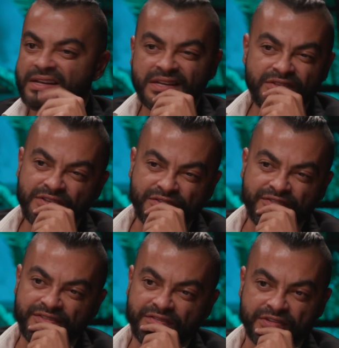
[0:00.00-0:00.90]
can give it
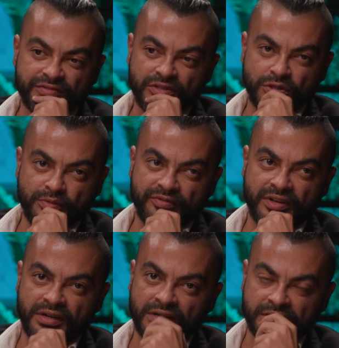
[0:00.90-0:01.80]
50-50 to be
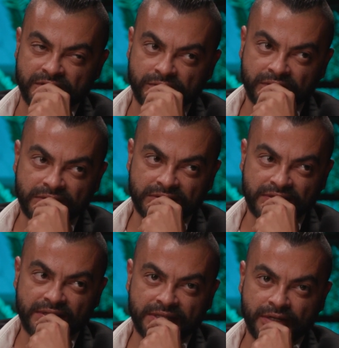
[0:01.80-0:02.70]
very honest, because
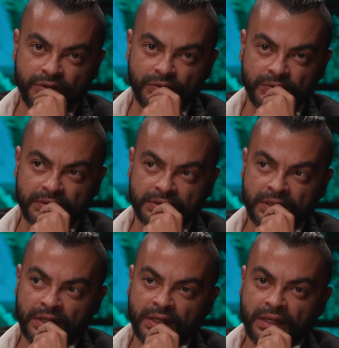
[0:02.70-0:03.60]
I'll tell you what,
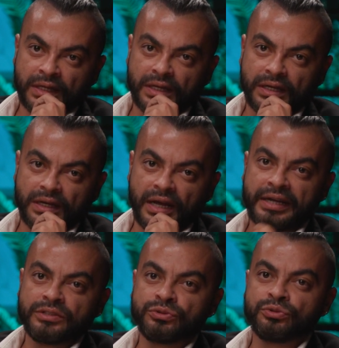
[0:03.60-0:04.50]

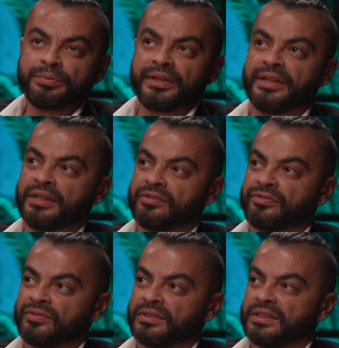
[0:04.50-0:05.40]
I do
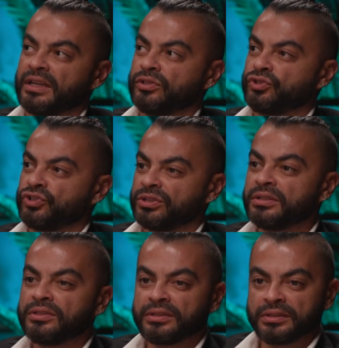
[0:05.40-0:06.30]
believe that
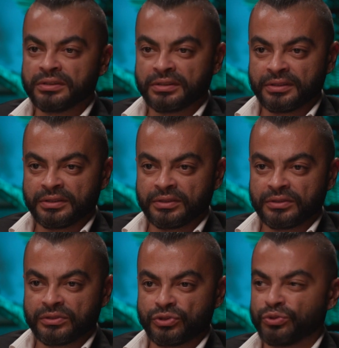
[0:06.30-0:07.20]
children
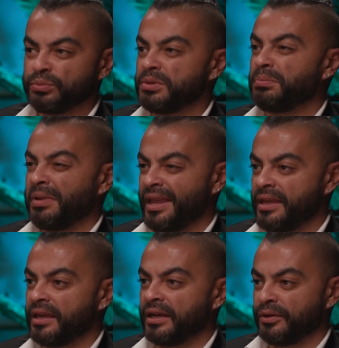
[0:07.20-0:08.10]
should be
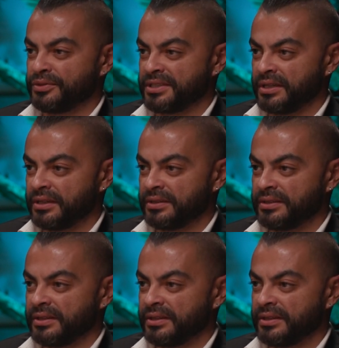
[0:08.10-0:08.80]
playing outside.